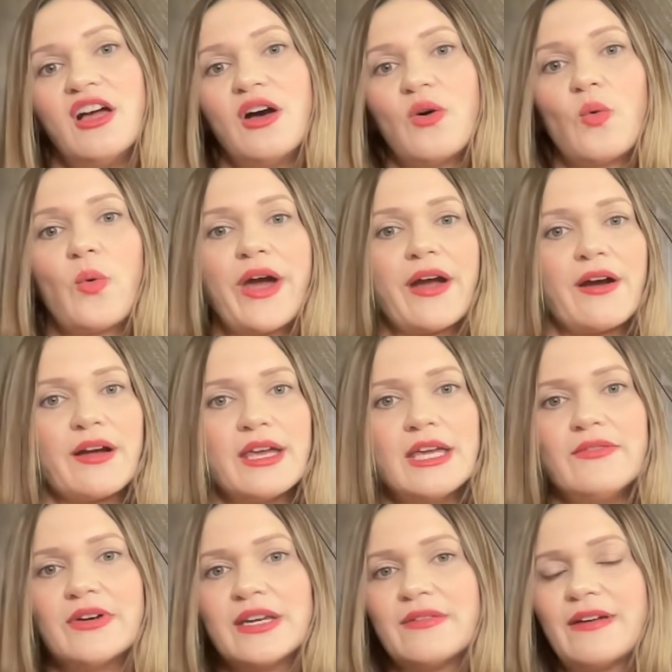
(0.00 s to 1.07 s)
where
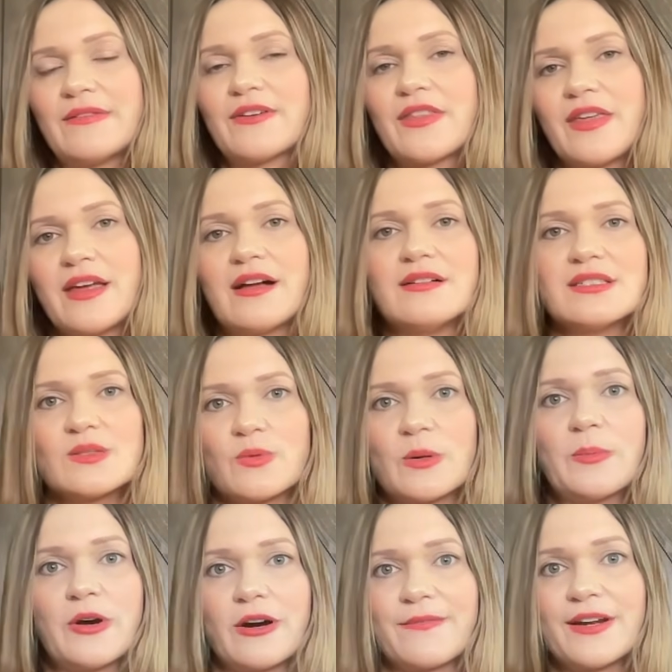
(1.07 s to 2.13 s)
even if everything else were
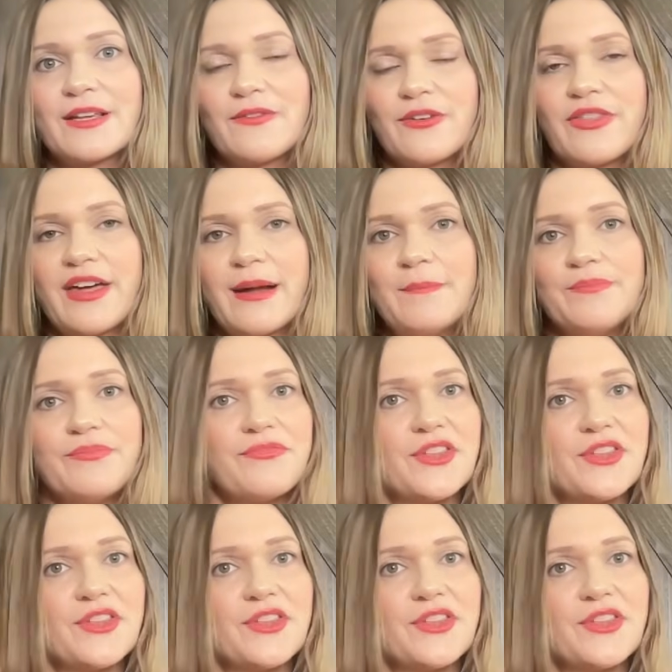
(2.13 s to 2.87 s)
perfect for them,